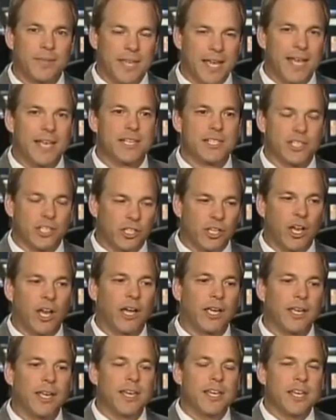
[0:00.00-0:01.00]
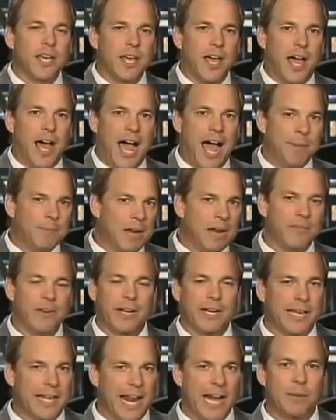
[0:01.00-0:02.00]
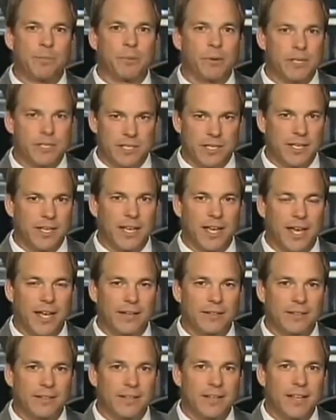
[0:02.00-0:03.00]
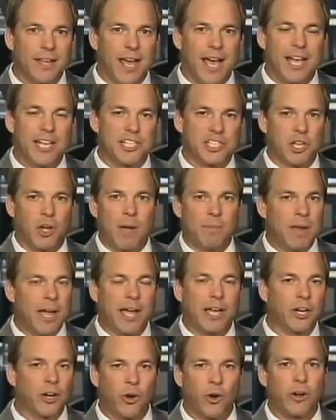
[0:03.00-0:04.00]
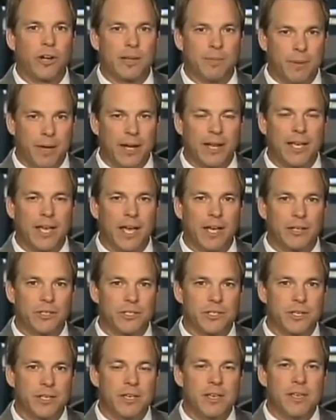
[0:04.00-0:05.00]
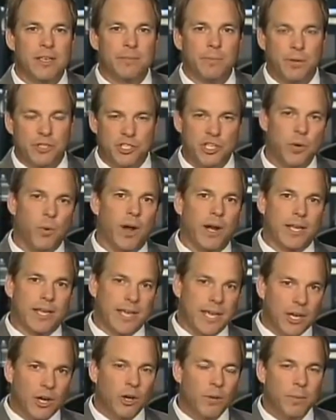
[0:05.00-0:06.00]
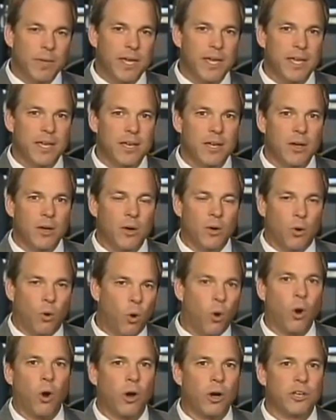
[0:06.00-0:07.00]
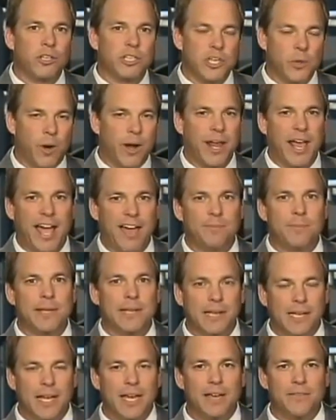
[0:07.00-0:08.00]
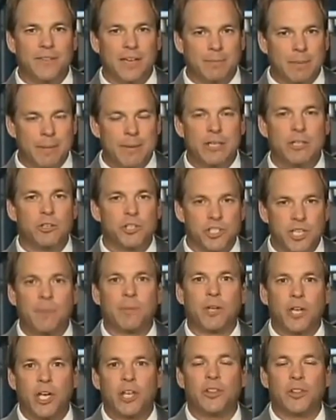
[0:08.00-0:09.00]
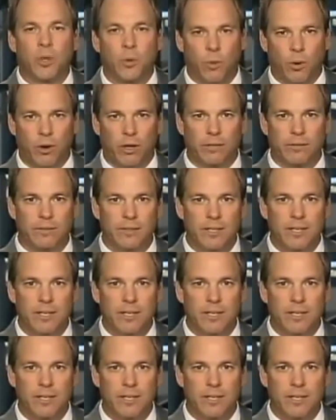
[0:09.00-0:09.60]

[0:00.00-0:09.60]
is, look, I'm never going to get out of prison again, so I'm not going to hurt anybody else. But do you want to kill me, or do you want to have me live and maybe do some good in the world?